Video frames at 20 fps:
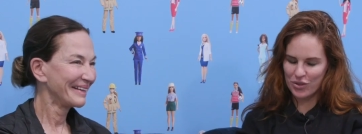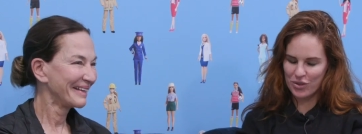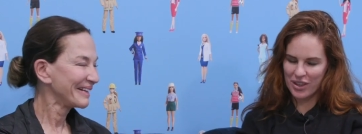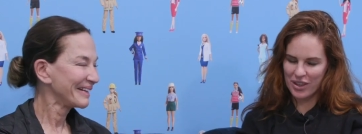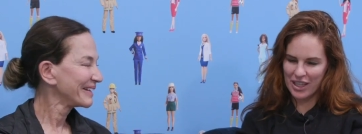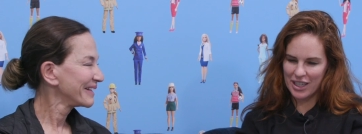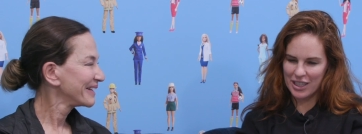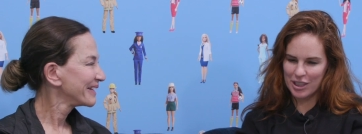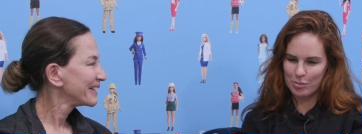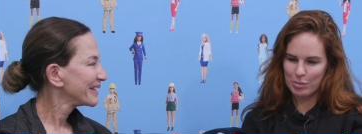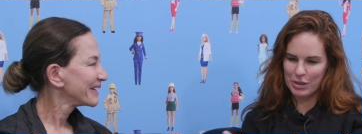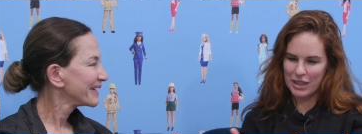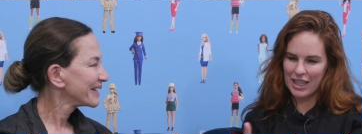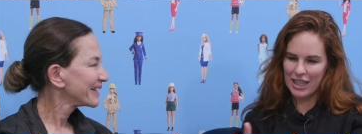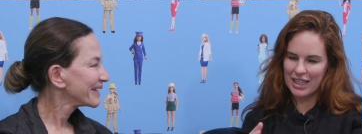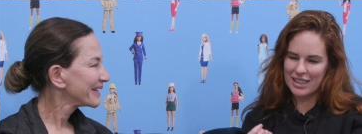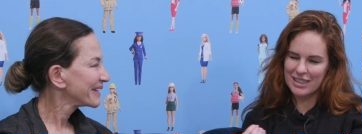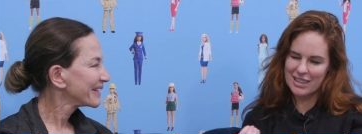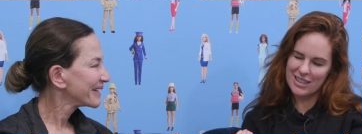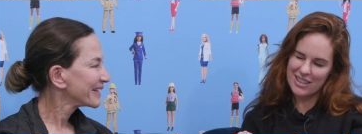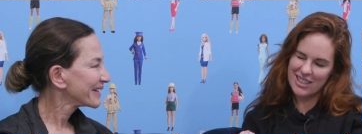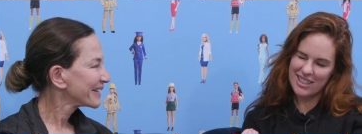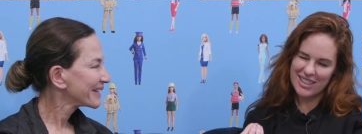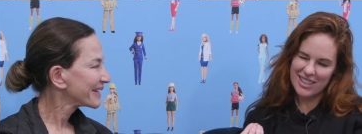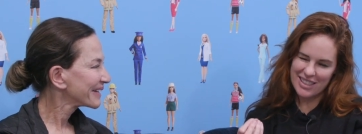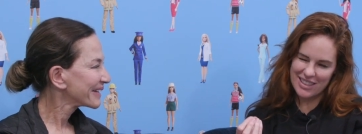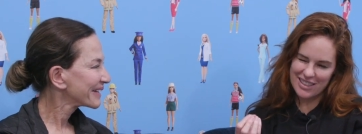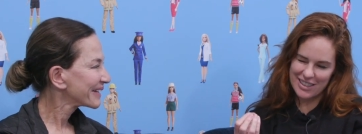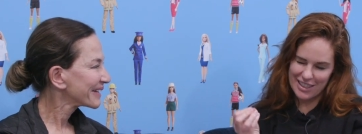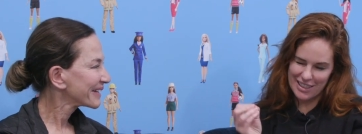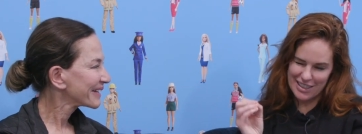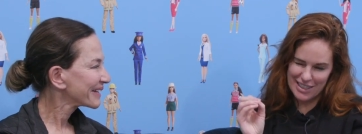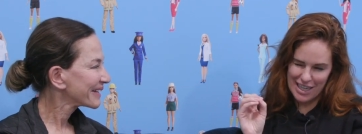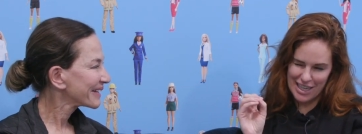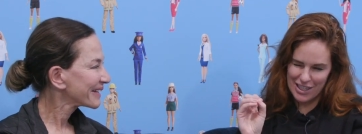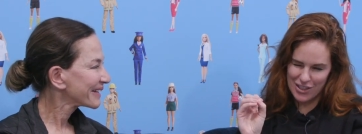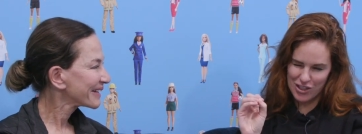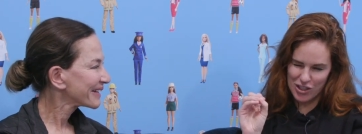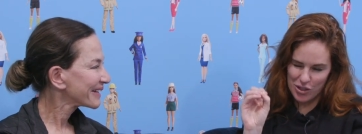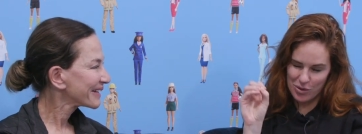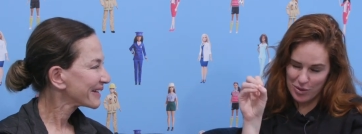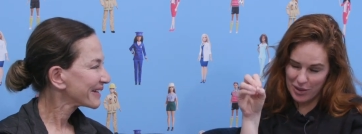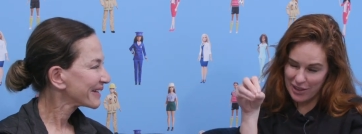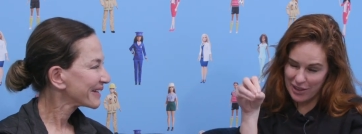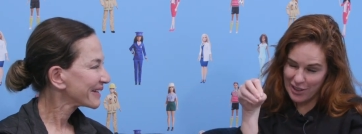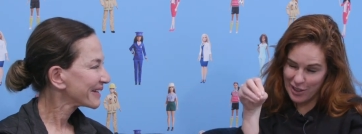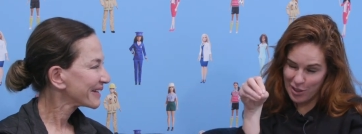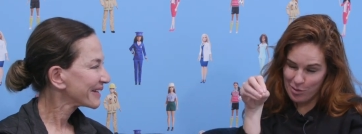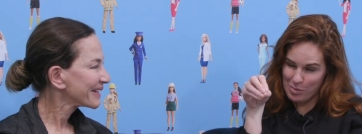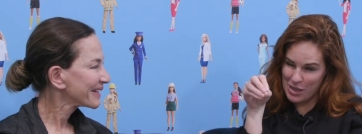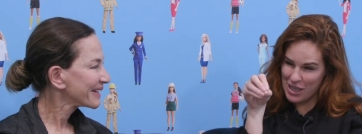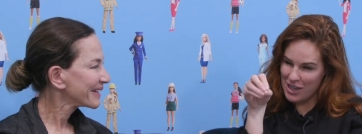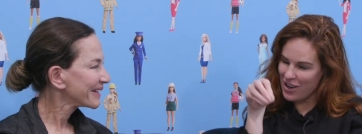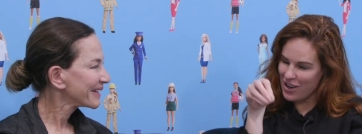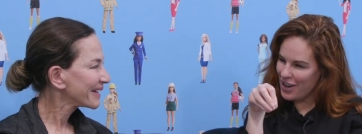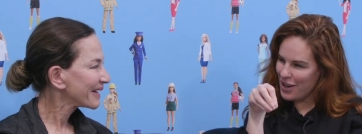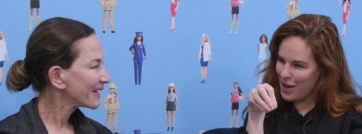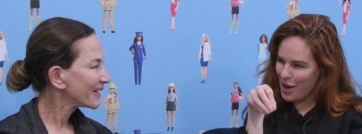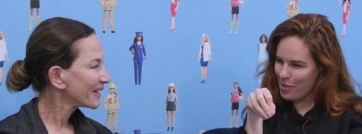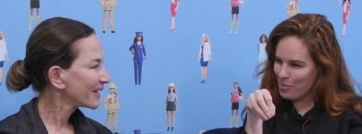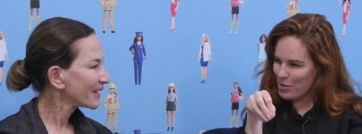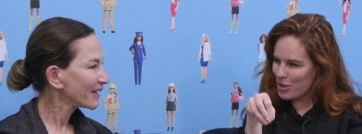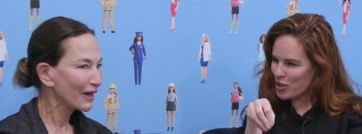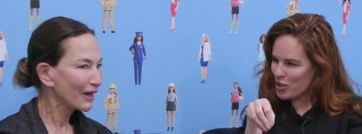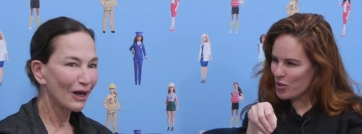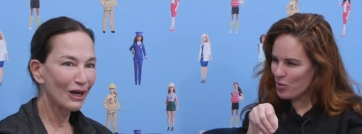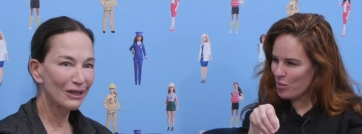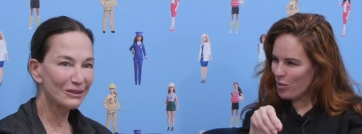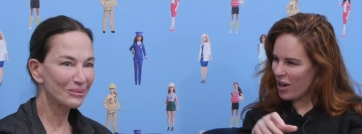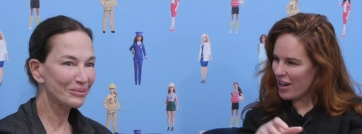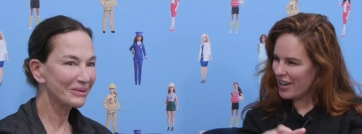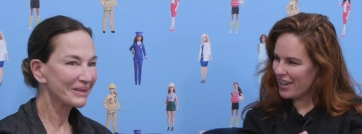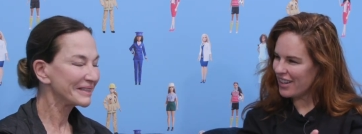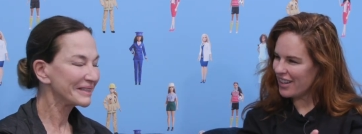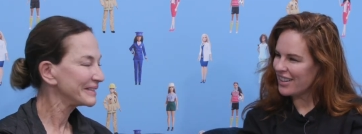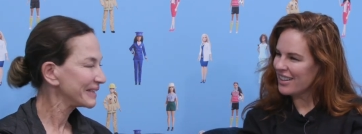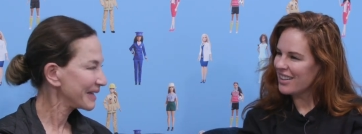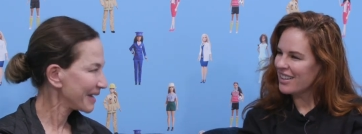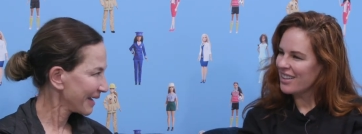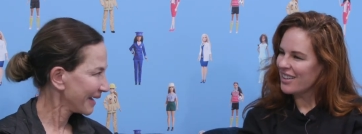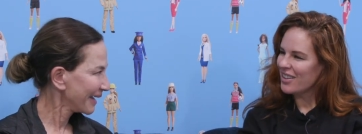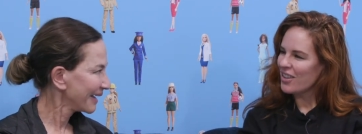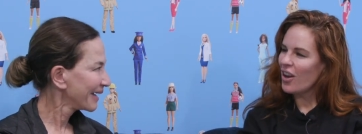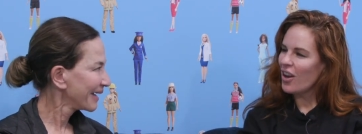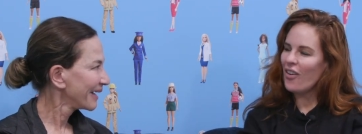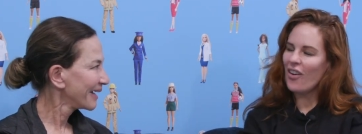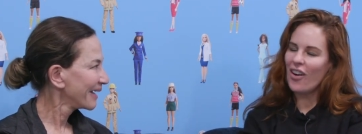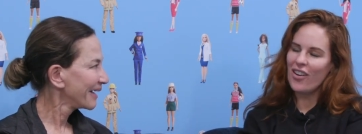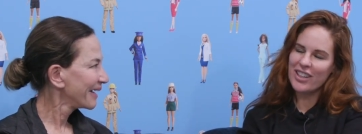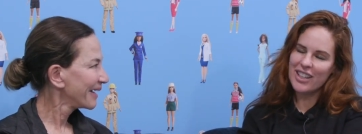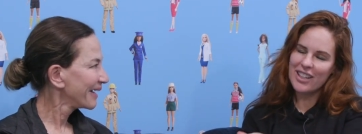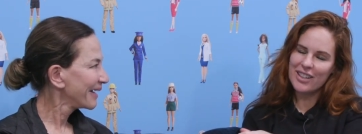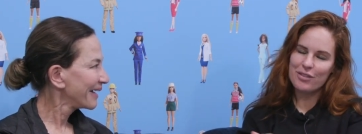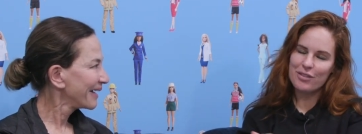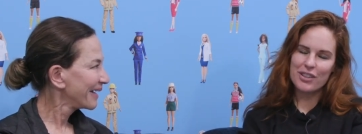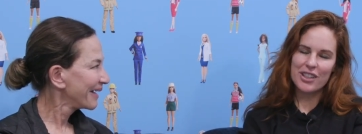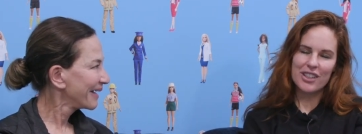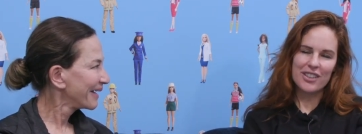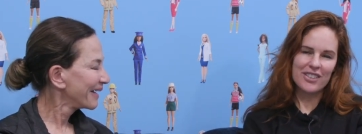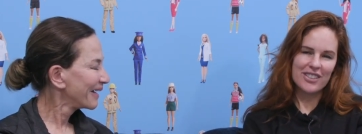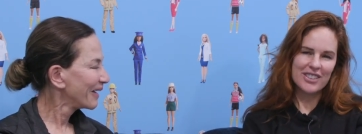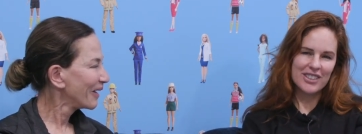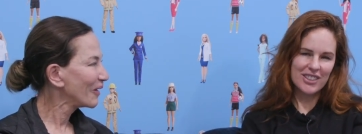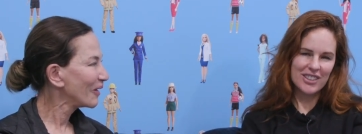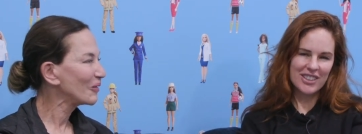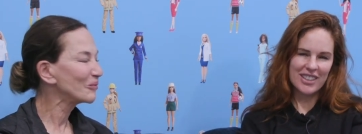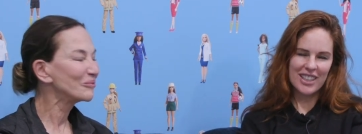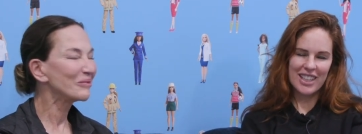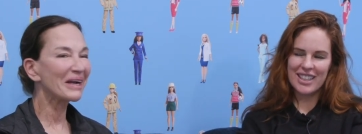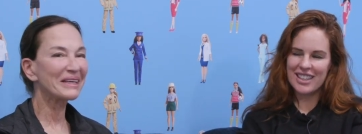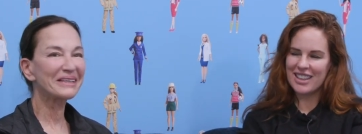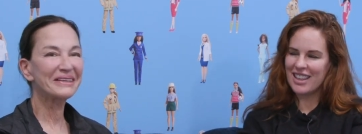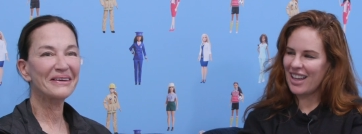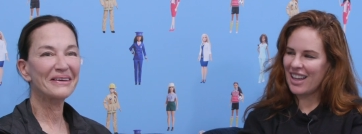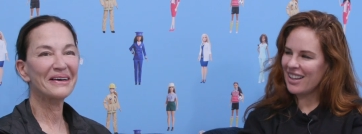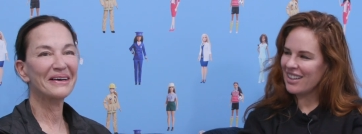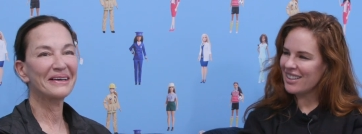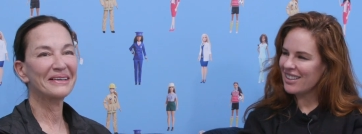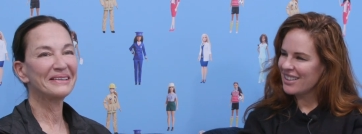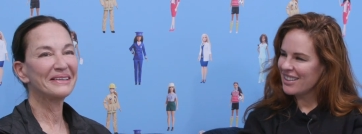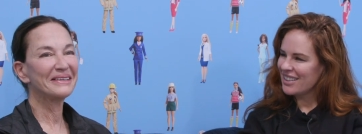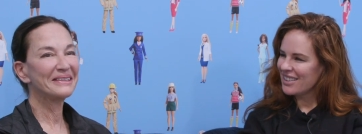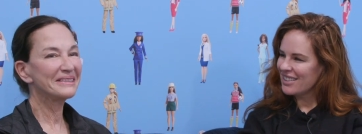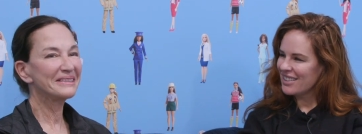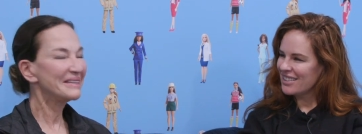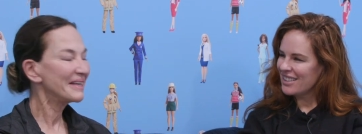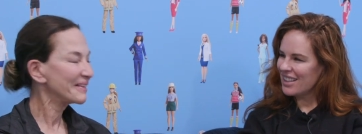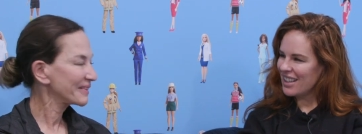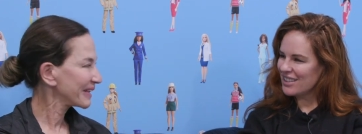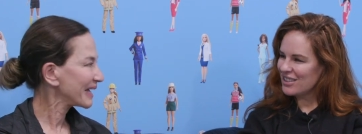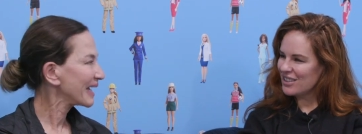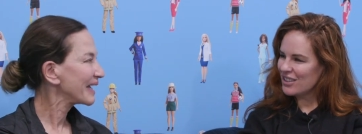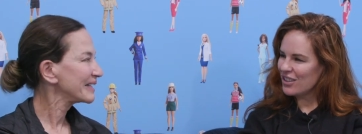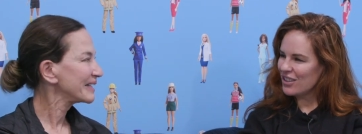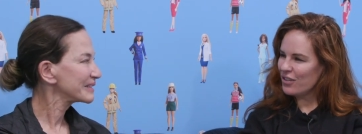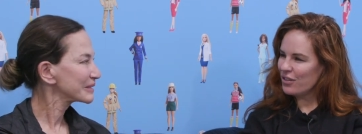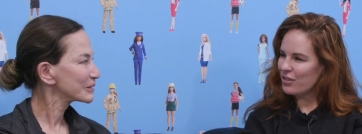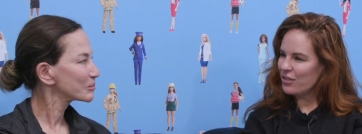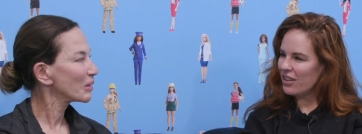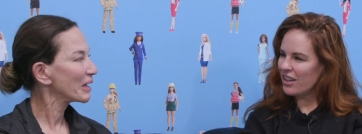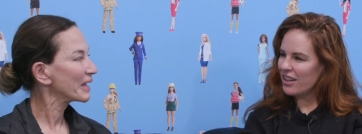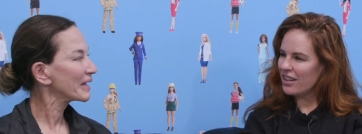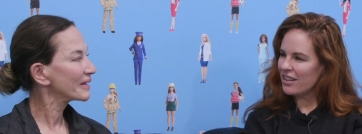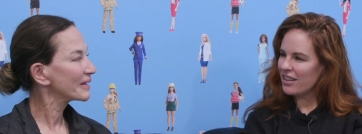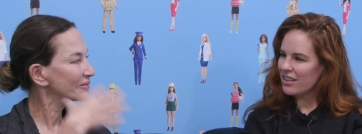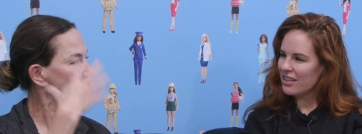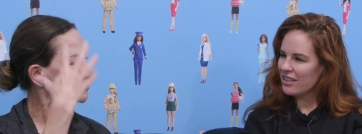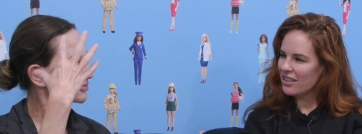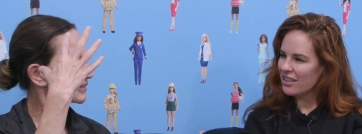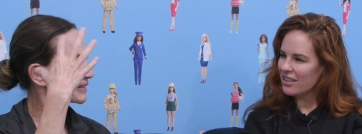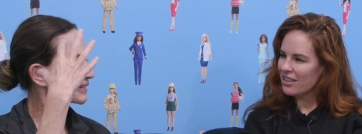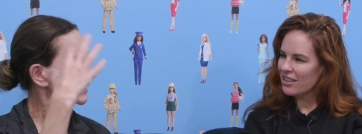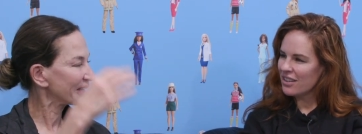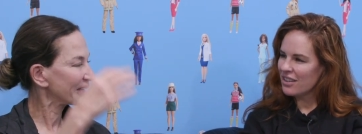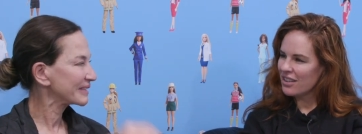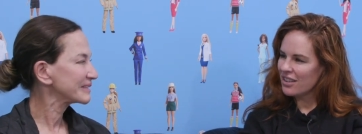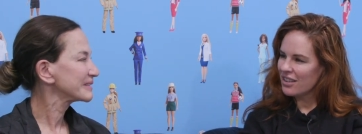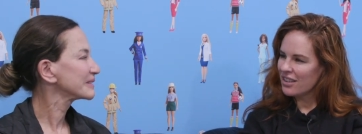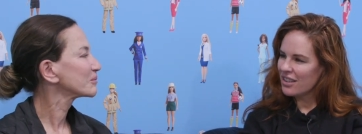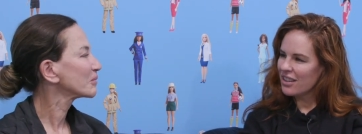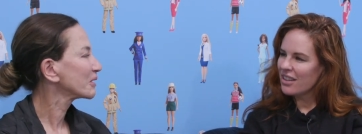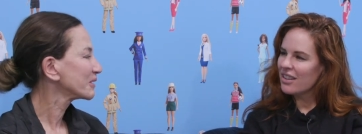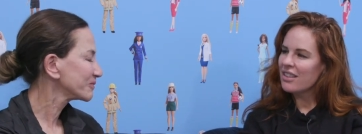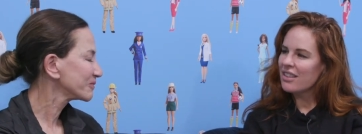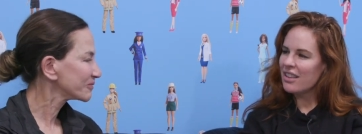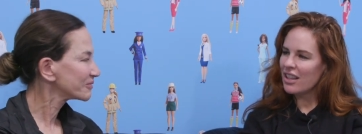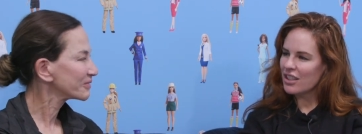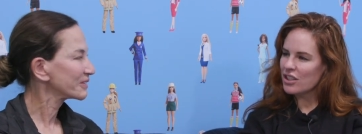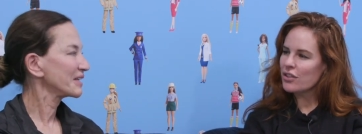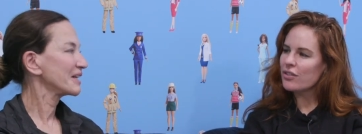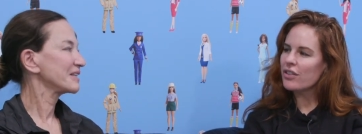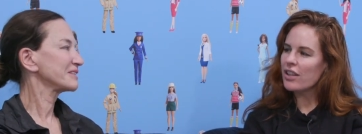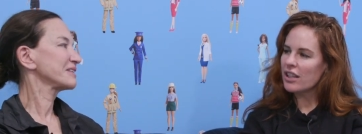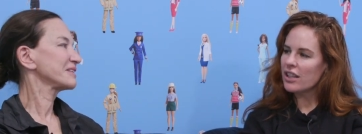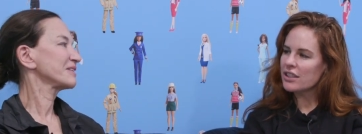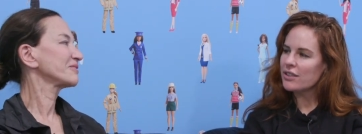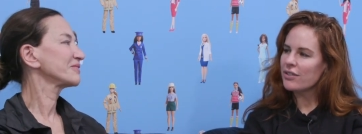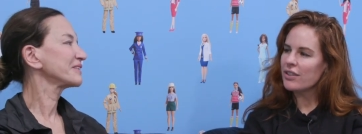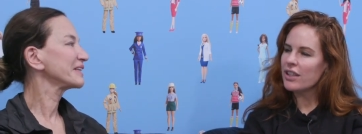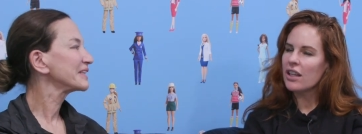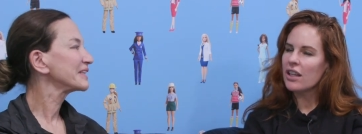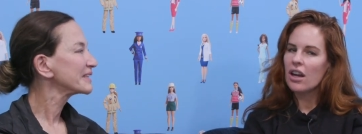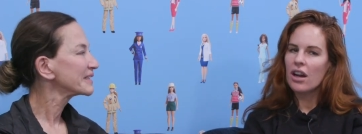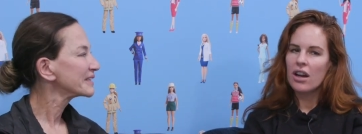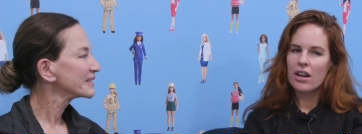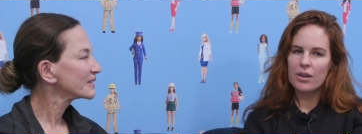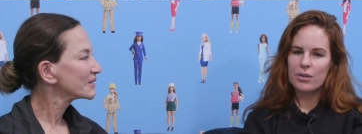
Speaker 1: you things, but then it's gonna it's gonna test you a little bit on how much you
Speaker 2: want it. Yeah.
Speaker 1: Oh, I'll get it for you.
Speaker 2: You'll oh like my that. God. Yeah, that's that so is fun. my philo- that's my. That's philosophy. Your philosophy.